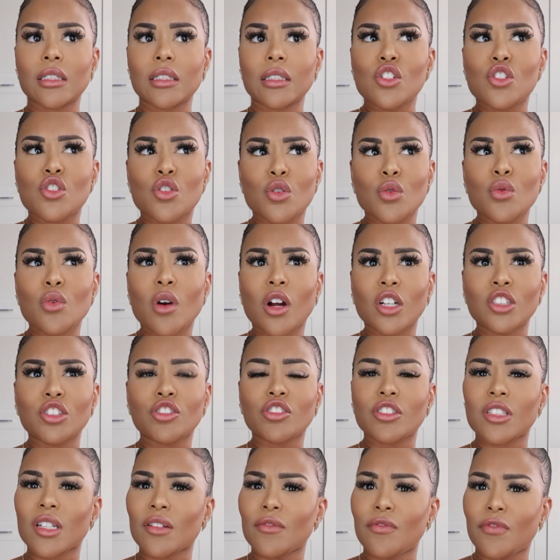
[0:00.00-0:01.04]

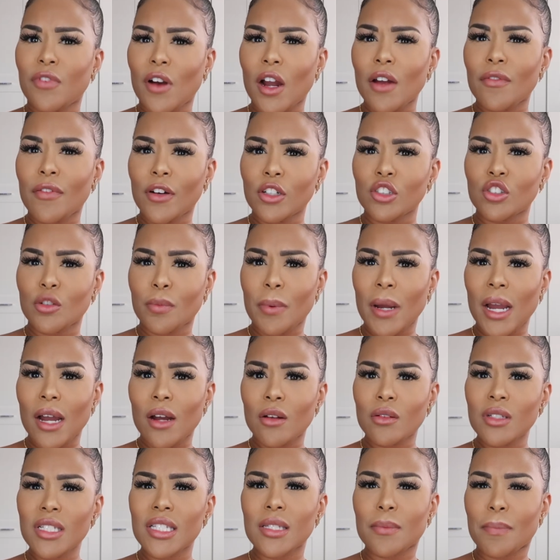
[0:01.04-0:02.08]
£200 and
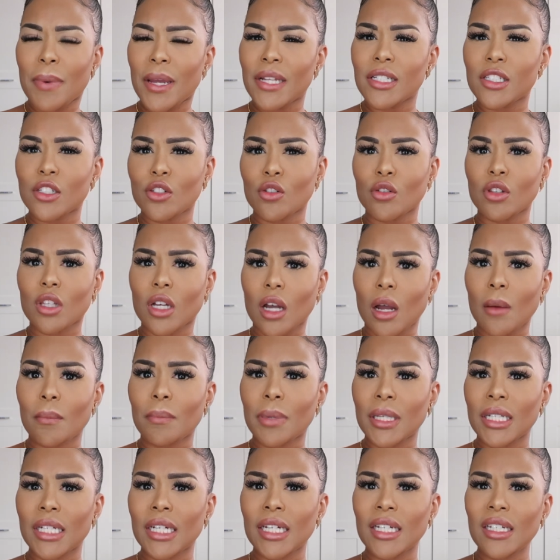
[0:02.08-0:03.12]
£500 depending on the
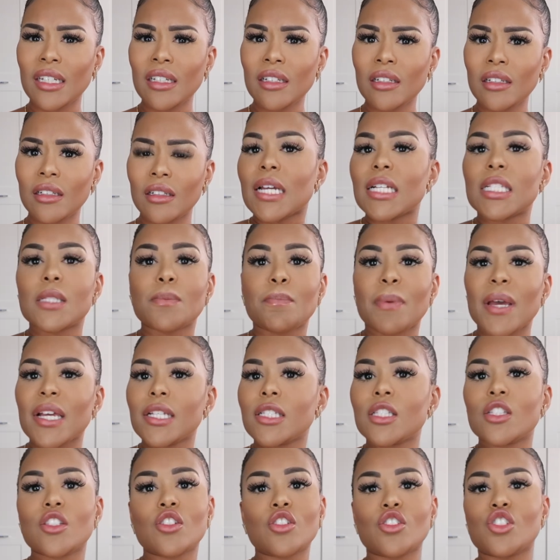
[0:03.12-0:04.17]
company. It's
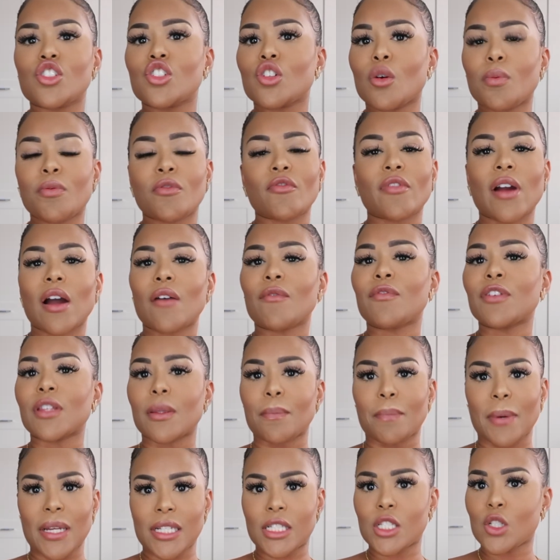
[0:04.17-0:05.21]
best to shop around for the
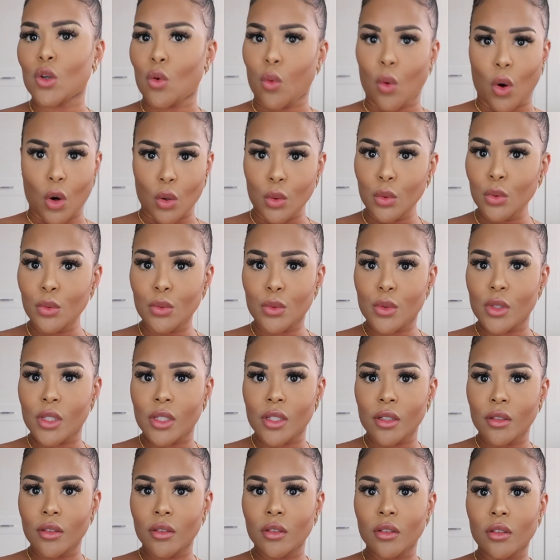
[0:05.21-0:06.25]
best quotes,
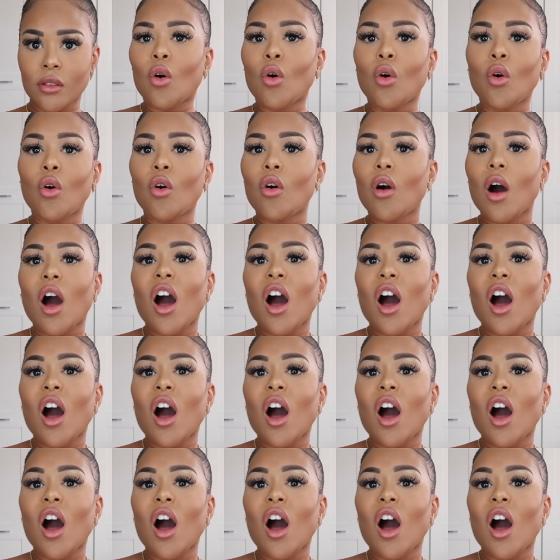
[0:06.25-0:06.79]
or